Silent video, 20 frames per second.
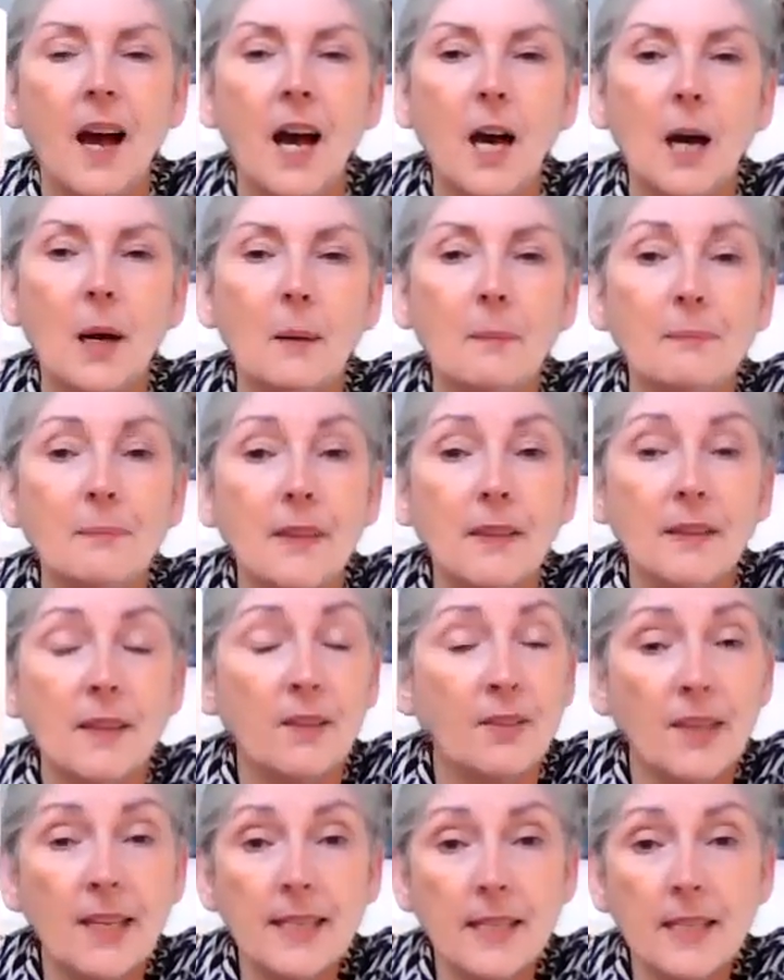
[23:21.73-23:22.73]

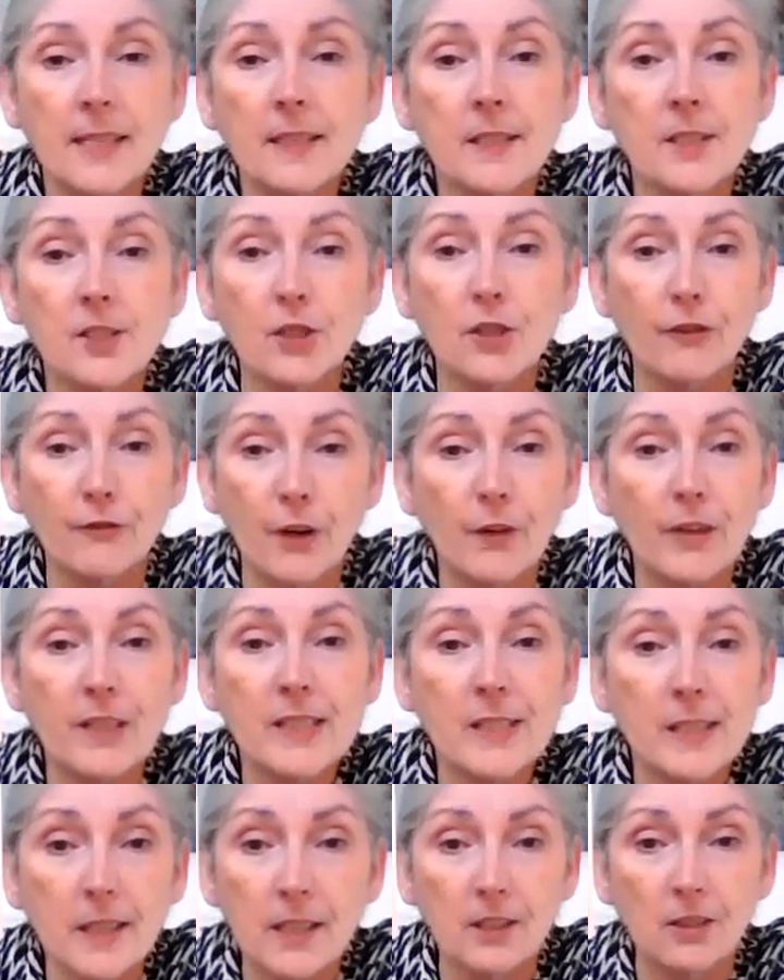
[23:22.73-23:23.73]
The thing is you're
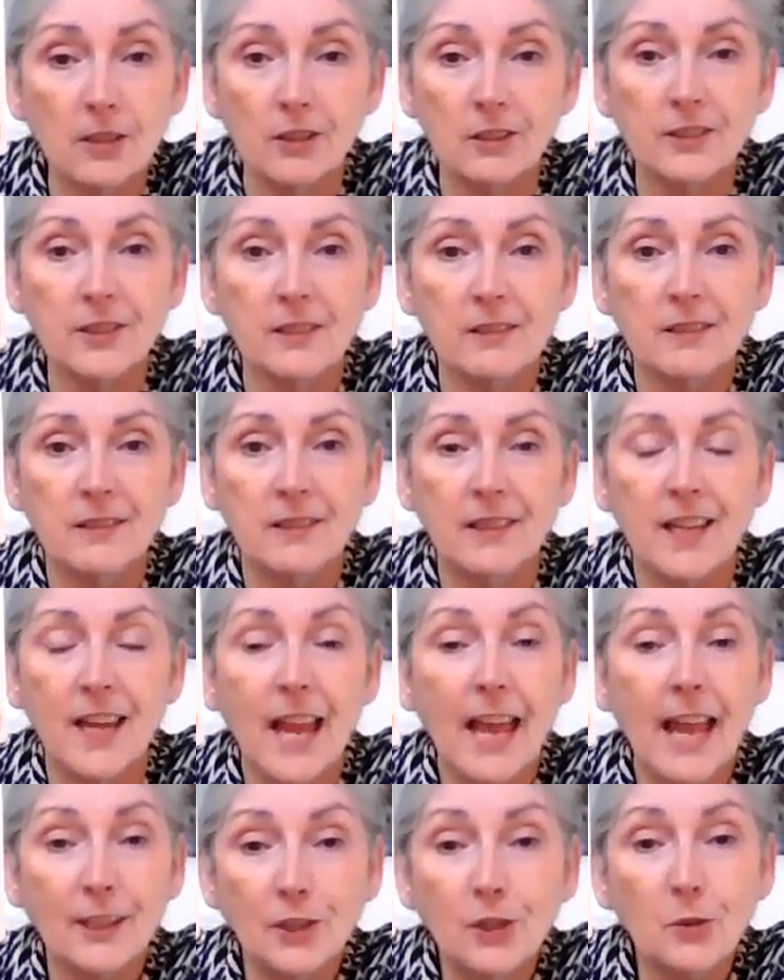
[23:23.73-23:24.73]
very skilled
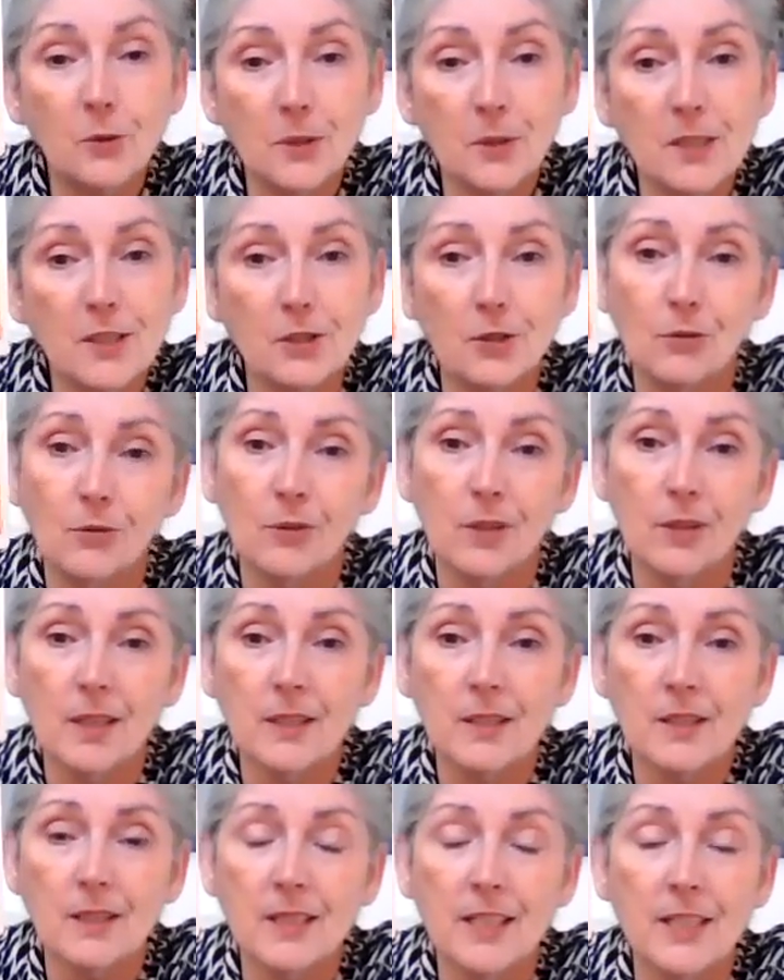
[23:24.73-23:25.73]
and you can do
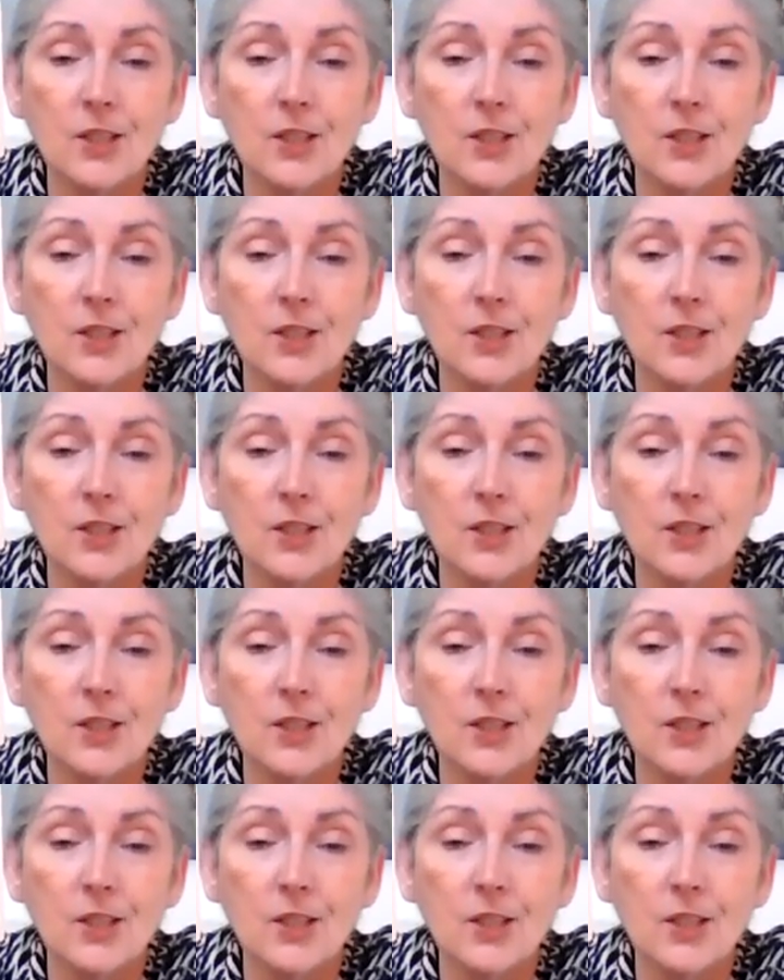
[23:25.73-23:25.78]
this.